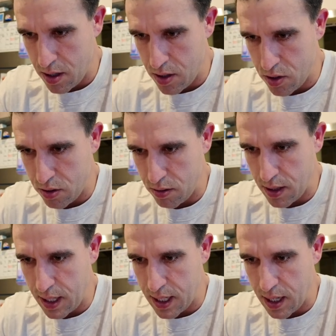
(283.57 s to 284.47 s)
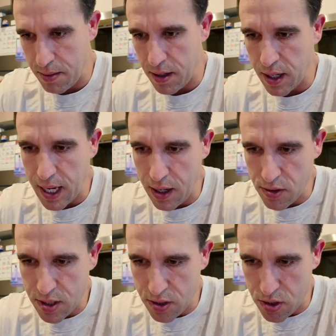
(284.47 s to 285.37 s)
Shorten that down a bit. You can
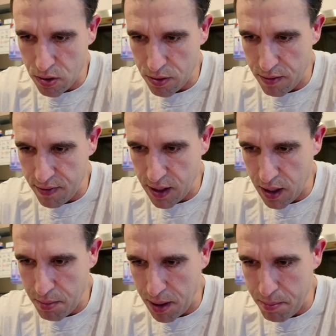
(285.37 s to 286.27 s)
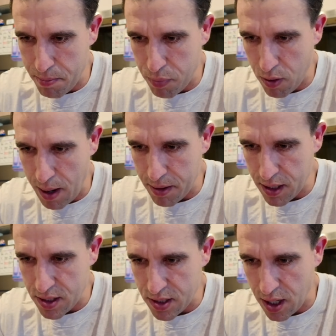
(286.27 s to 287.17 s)
also shorten the video by grabbing
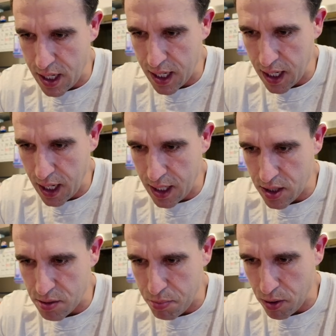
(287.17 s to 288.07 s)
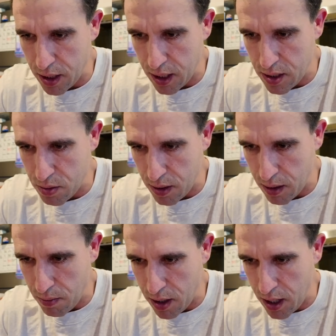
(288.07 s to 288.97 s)
the side here and just pulling it to where
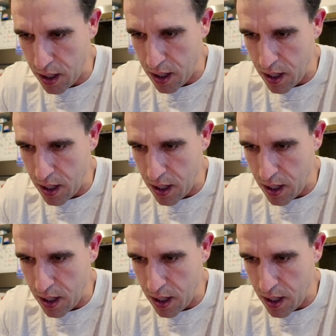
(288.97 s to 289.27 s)
you want it.